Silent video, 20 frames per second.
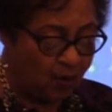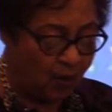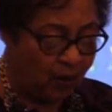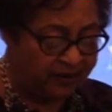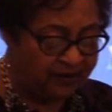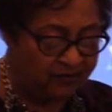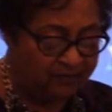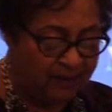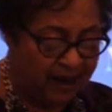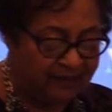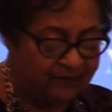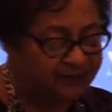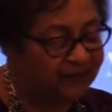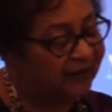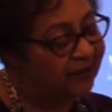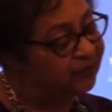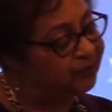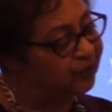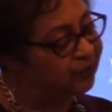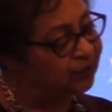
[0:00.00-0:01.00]
one of my
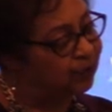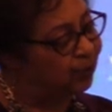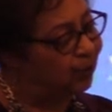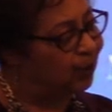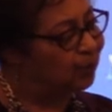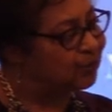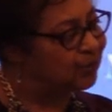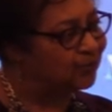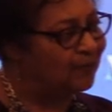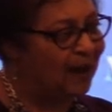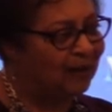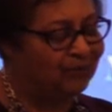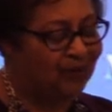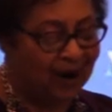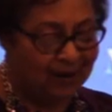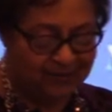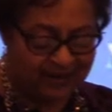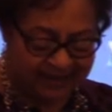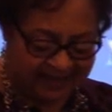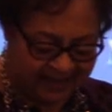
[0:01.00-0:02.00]
favorite quotes by
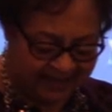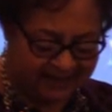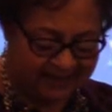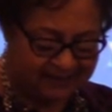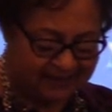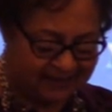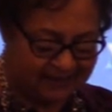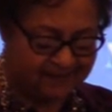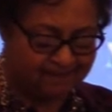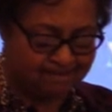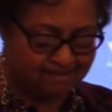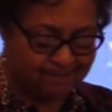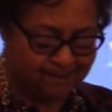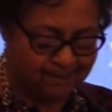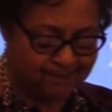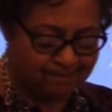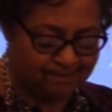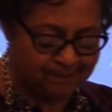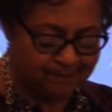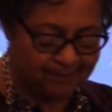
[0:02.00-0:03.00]
Robert Kennedy.
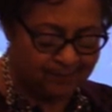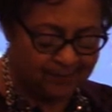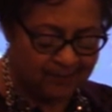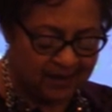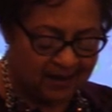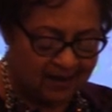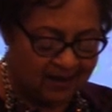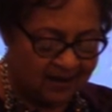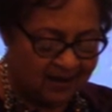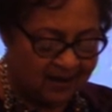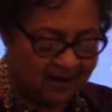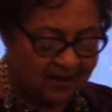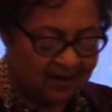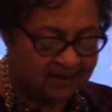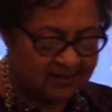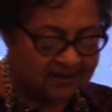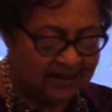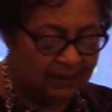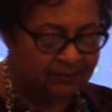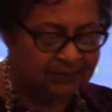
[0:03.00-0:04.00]

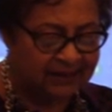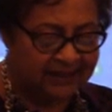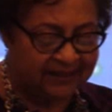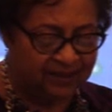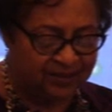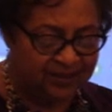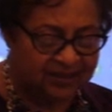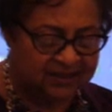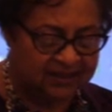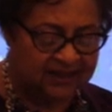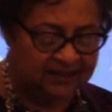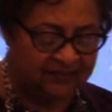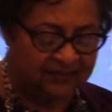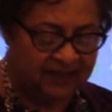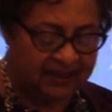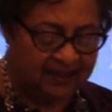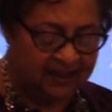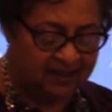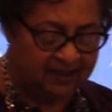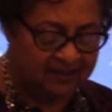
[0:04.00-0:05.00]
Some leaders see
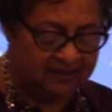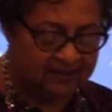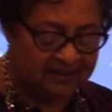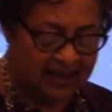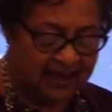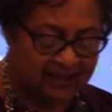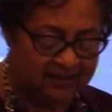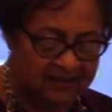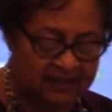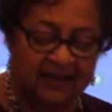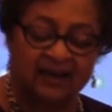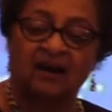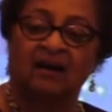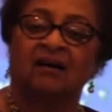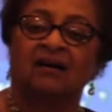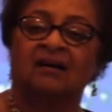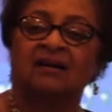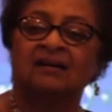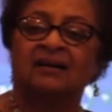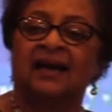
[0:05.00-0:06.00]
things as they
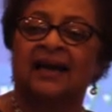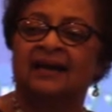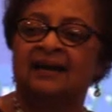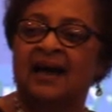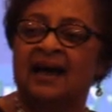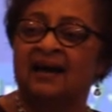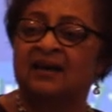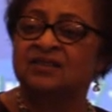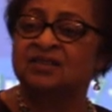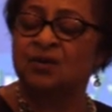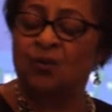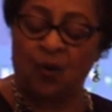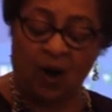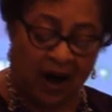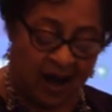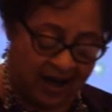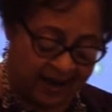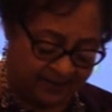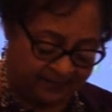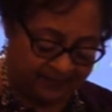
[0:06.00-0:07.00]
are and ask
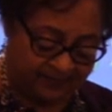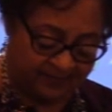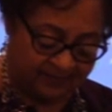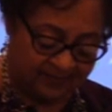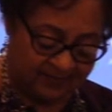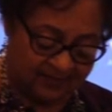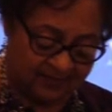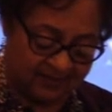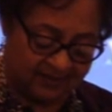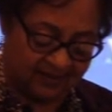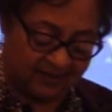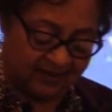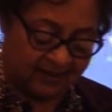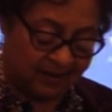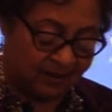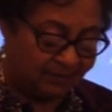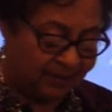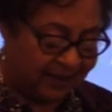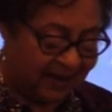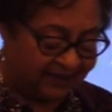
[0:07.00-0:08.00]
why.
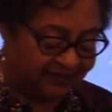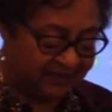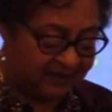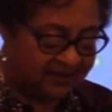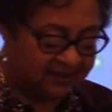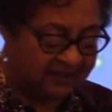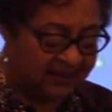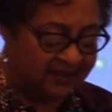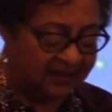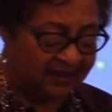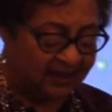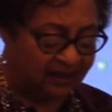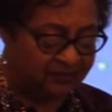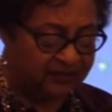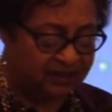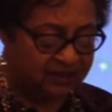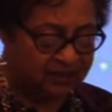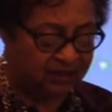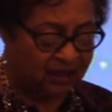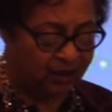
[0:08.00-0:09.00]
But at the city
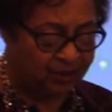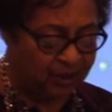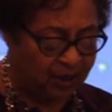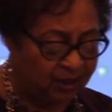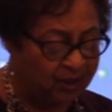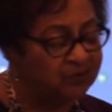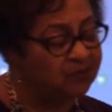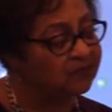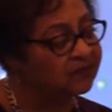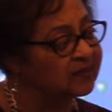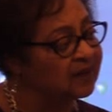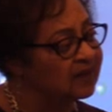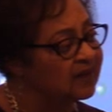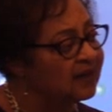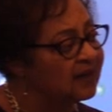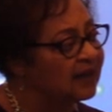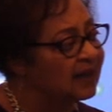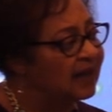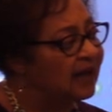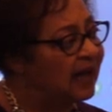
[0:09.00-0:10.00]
of DeSoto,
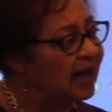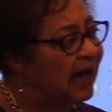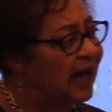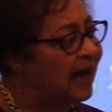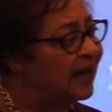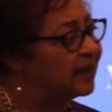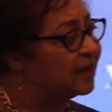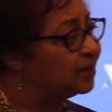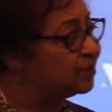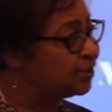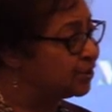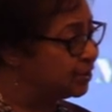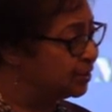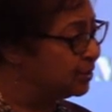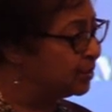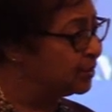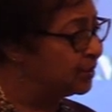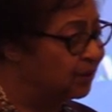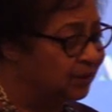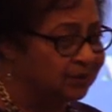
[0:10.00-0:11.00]
I
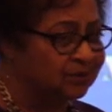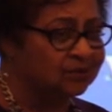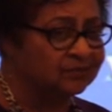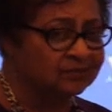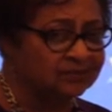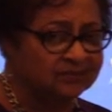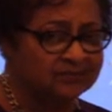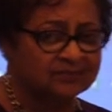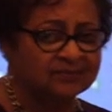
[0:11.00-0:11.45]
assure you,